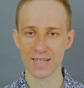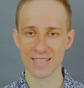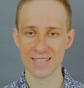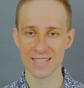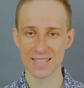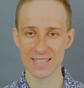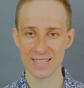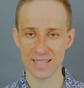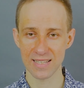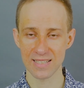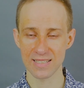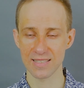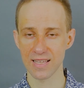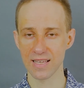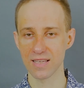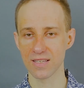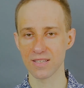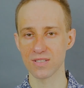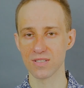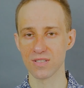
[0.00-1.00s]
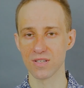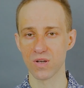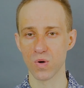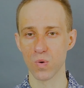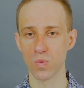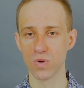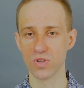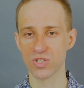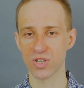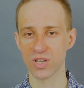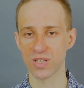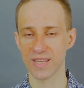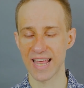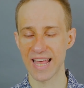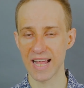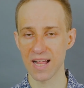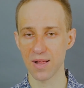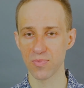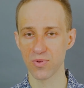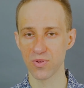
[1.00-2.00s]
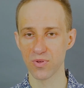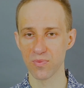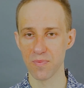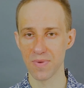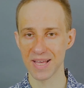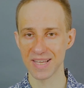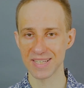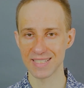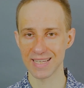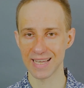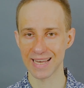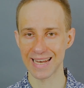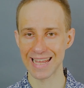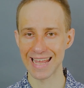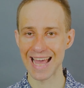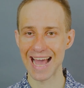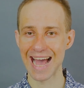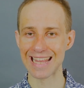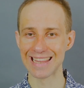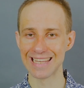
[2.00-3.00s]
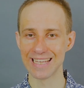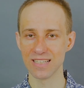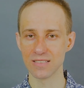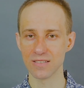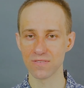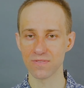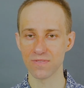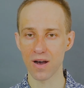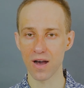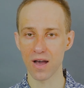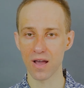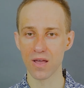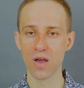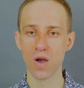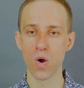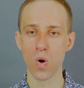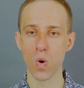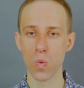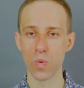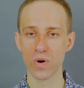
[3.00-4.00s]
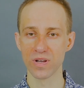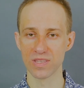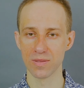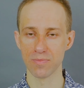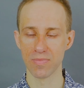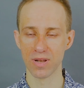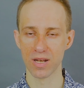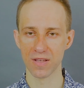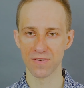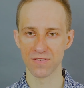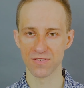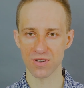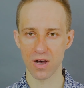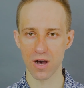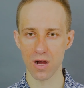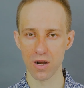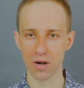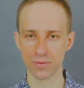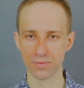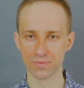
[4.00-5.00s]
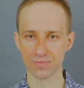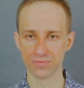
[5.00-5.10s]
6 things which can help you basically identify what the beliefs are.